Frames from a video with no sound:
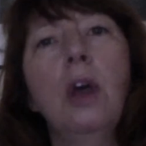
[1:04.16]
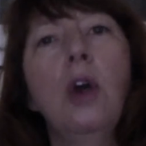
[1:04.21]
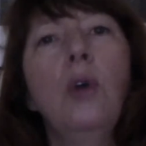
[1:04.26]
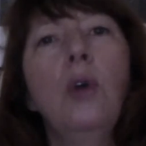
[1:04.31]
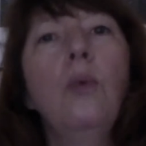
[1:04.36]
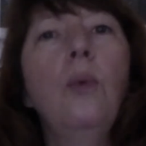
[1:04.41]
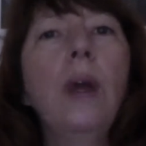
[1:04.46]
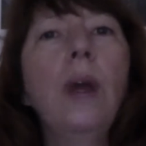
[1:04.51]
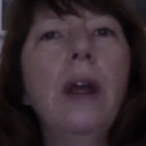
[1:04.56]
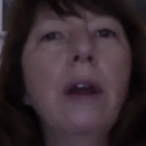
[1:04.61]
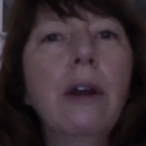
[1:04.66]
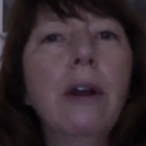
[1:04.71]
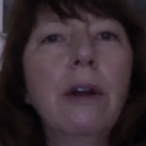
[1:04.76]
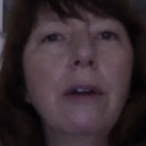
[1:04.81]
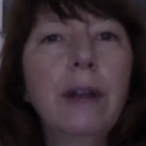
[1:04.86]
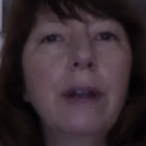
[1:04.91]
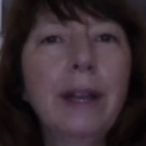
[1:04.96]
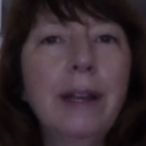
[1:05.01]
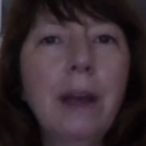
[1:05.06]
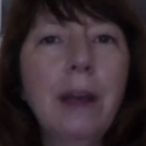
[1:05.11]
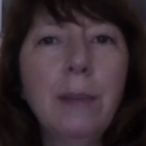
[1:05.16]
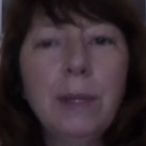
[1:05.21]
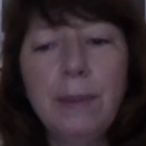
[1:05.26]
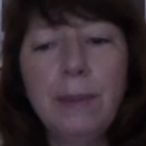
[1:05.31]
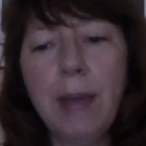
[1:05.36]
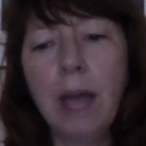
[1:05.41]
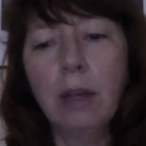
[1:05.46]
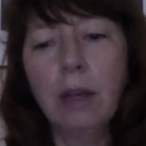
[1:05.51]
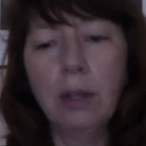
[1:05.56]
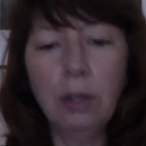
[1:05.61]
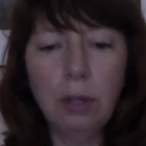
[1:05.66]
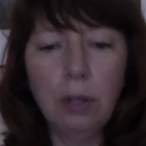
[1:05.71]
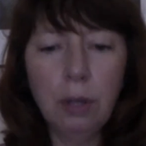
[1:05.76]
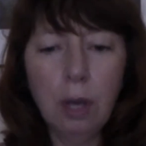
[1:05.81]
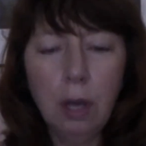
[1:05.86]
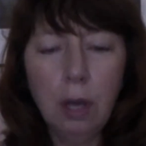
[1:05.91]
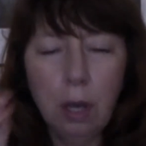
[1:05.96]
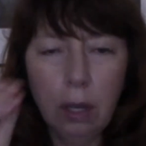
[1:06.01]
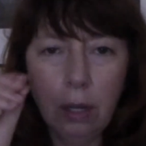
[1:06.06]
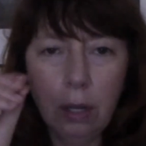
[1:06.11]
where it comes back,
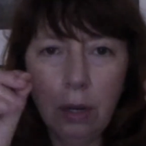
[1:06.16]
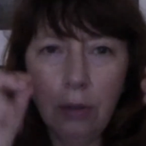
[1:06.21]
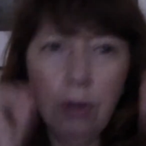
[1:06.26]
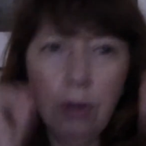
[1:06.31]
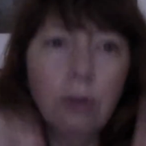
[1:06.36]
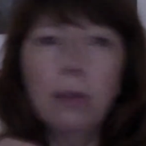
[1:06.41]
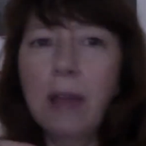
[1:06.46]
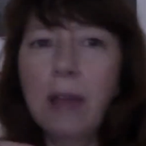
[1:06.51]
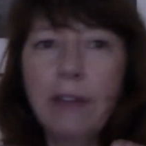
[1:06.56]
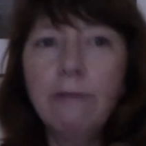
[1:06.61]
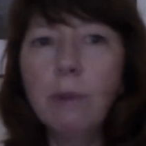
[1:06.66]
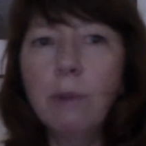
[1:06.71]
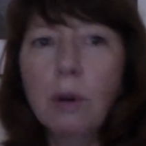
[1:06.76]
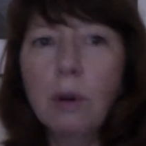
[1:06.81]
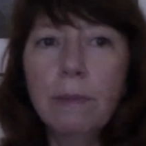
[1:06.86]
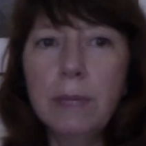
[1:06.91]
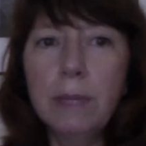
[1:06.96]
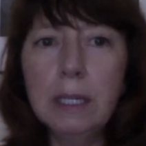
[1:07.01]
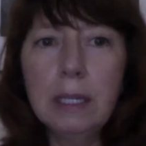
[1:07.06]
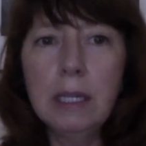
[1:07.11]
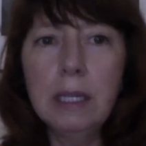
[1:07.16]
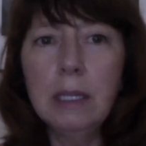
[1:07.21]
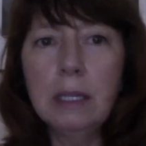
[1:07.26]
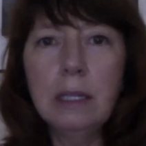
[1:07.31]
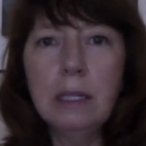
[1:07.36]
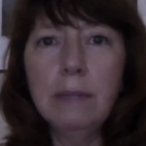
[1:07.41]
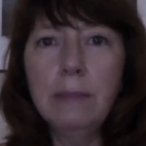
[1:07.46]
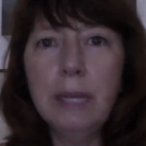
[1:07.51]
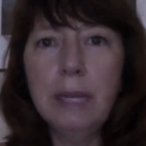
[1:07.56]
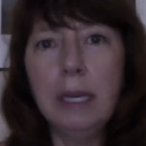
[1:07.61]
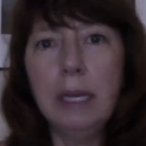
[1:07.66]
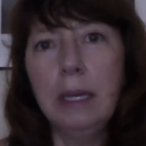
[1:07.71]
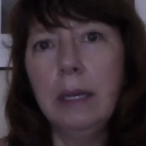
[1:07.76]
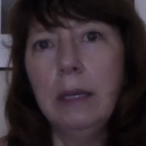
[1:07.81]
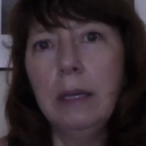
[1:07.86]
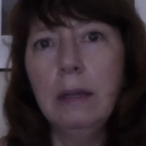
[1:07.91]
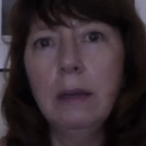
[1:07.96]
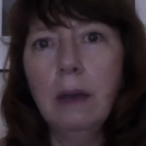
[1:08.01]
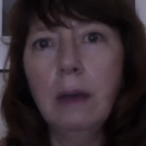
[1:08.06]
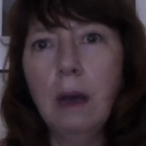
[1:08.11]
your life purpose is to
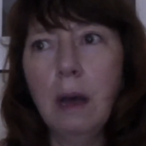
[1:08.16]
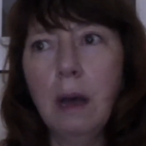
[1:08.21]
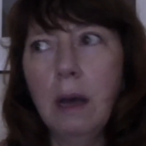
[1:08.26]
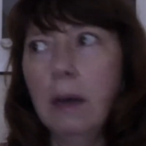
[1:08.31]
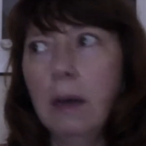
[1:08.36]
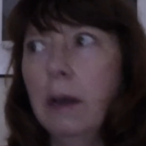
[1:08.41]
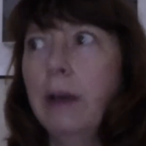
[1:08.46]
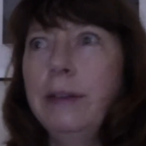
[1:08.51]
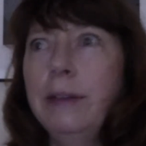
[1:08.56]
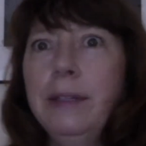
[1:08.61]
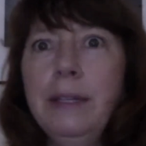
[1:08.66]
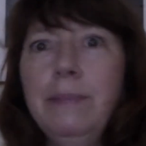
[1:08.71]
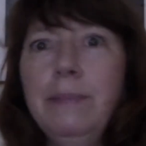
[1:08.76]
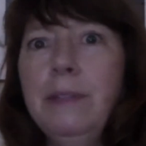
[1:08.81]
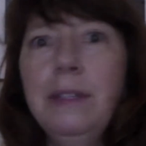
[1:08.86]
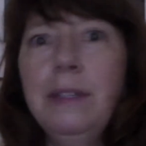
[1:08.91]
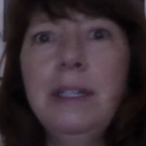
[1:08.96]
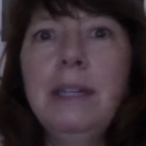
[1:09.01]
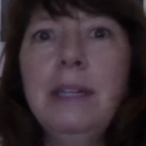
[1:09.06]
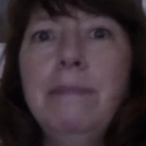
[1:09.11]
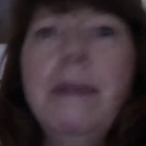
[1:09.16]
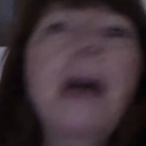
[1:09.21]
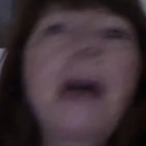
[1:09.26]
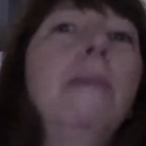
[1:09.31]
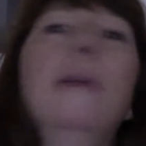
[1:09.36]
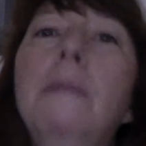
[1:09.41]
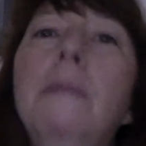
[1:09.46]
be a deep sea pebble